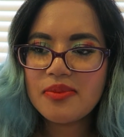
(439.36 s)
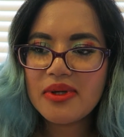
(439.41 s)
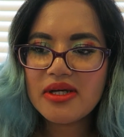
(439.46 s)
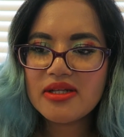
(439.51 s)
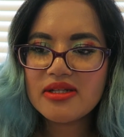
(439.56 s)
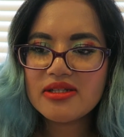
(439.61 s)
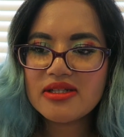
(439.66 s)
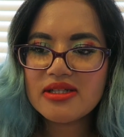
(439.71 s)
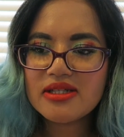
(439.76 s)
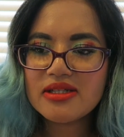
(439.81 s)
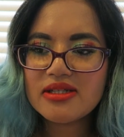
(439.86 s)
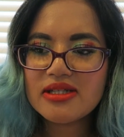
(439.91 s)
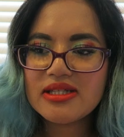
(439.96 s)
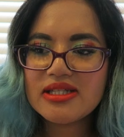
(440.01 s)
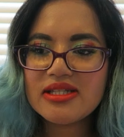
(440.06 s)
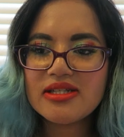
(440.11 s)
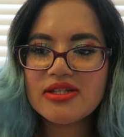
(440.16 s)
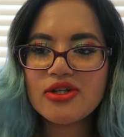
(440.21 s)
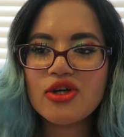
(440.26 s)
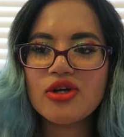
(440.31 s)
But it
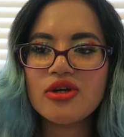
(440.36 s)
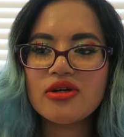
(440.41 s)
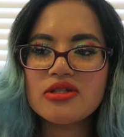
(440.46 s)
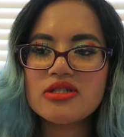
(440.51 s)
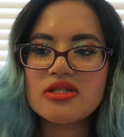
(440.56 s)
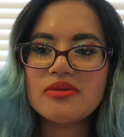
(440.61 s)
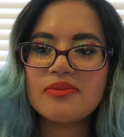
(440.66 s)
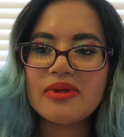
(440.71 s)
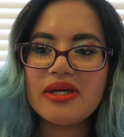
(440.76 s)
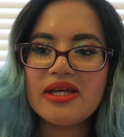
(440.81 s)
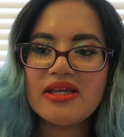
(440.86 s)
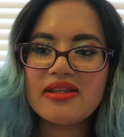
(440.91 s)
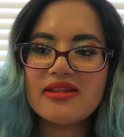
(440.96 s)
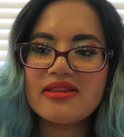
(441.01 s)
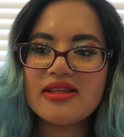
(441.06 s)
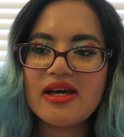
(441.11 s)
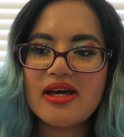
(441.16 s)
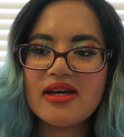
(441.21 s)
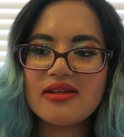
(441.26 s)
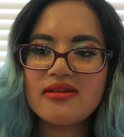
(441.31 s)
didn't occur to
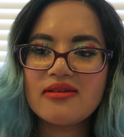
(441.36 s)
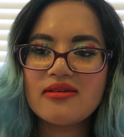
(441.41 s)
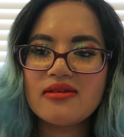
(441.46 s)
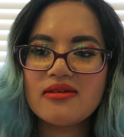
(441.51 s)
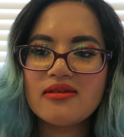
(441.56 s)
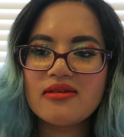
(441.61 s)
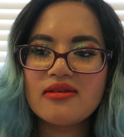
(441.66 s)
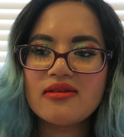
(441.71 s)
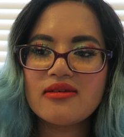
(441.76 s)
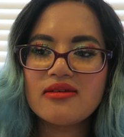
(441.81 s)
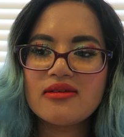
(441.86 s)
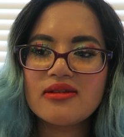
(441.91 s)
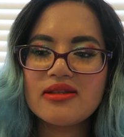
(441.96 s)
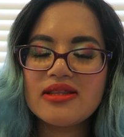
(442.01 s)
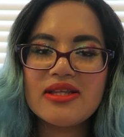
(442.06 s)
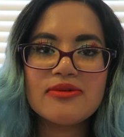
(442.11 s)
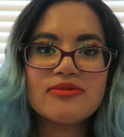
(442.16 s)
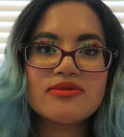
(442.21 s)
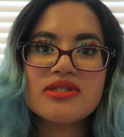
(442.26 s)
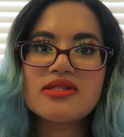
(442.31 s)
me that
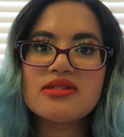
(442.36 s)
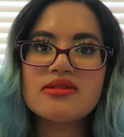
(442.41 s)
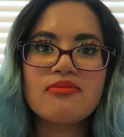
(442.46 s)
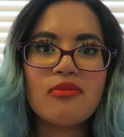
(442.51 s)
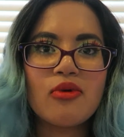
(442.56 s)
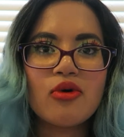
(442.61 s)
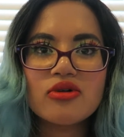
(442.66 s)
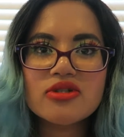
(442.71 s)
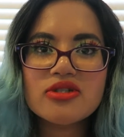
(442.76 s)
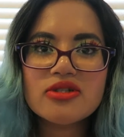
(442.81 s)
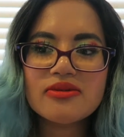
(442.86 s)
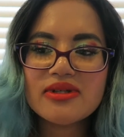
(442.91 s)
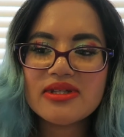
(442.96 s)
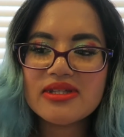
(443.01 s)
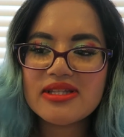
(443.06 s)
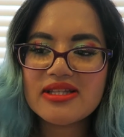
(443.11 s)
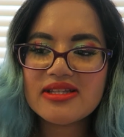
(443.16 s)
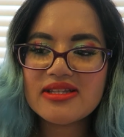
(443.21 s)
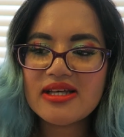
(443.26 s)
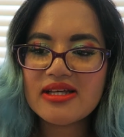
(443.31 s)
there was more to
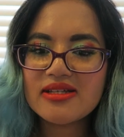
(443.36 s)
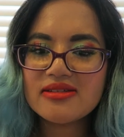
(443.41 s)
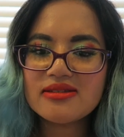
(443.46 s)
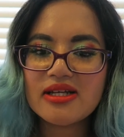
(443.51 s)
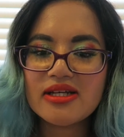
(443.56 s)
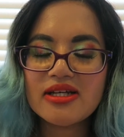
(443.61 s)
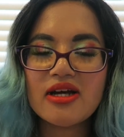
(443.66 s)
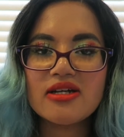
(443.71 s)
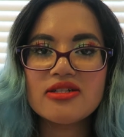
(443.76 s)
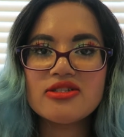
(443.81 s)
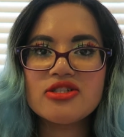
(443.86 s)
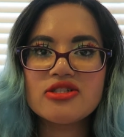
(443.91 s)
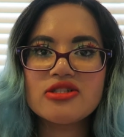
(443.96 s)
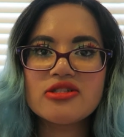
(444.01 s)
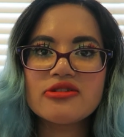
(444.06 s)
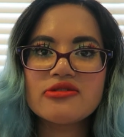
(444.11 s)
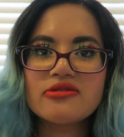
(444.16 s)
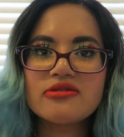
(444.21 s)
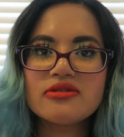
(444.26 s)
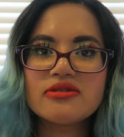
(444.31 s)
it than that. Like, I
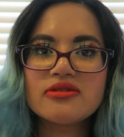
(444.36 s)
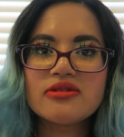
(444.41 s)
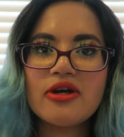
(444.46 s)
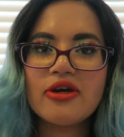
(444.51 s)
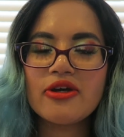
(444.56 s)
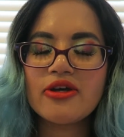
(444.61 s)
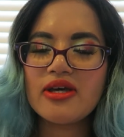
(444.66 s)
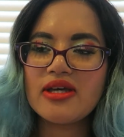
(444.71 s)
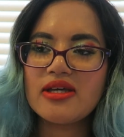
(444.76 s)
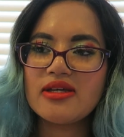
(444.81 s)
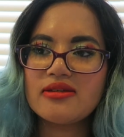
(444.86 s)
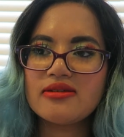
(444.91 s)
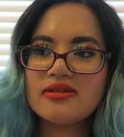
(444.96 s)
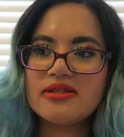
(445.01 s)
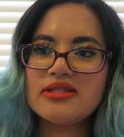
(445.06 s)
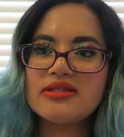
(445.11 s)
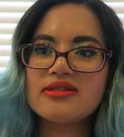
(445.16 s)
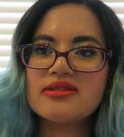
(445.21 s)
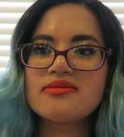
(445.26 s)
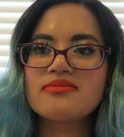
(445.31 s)
just thought, okay,
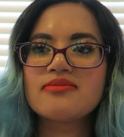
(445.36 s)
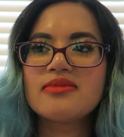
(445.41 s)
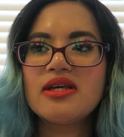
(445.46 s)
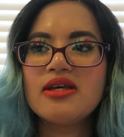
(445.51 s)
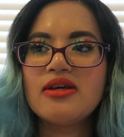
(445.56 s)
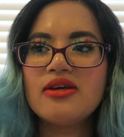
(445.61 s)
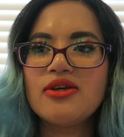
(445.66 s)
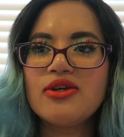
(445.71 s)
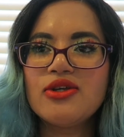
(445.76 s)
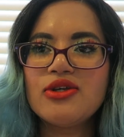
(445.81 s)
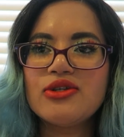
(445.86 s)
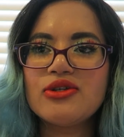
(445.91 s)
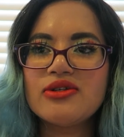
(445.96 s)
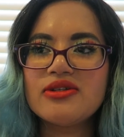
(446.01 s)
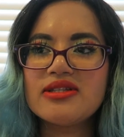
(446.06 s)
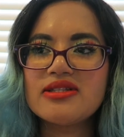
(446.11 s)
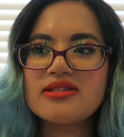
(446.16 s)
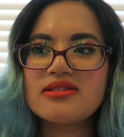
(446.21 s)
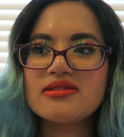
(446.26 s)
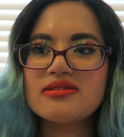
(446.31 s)
he's, you
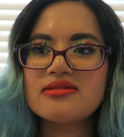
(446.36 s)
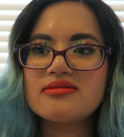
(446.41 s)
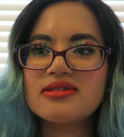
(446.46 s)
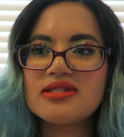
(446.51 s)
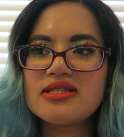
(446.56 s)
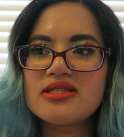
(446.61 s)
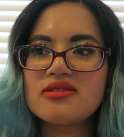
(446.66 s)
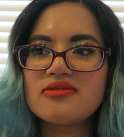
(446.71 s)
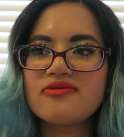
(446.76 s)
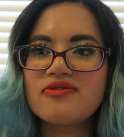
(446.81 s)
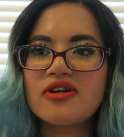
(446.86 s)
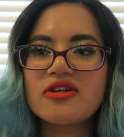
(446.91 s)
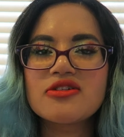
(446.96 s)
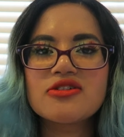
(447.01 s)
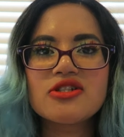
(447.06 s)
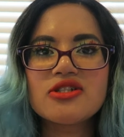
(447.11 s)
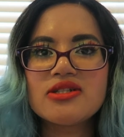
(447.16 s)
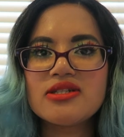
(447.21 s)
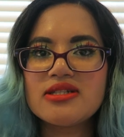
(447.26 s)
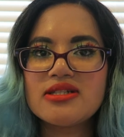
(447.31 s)
know, there's a
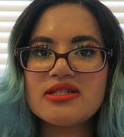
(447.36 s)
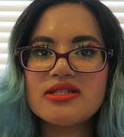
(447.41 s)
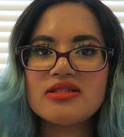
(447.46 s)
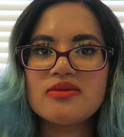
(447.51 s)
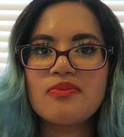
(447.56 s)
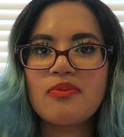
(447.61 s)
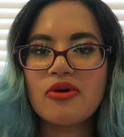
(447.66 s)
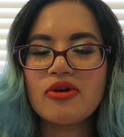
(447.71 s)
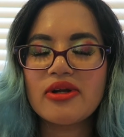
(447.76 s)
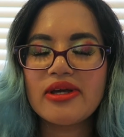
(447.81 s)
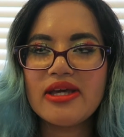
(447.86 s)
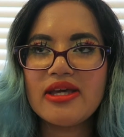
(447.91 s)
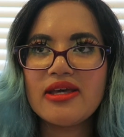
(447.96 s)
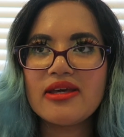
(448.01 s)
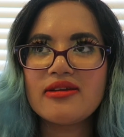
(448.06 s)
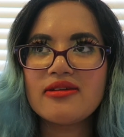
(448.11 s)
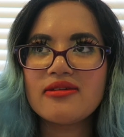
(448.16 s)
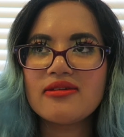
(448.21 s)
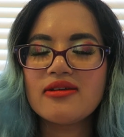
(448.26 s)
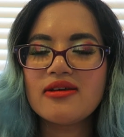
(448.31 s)
dysfunction in his
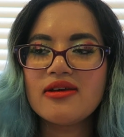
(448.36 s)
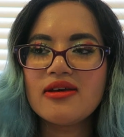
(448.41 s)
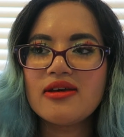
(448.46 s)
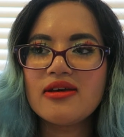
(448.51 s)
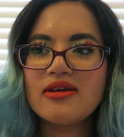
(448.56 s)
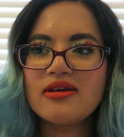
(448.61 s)
body, and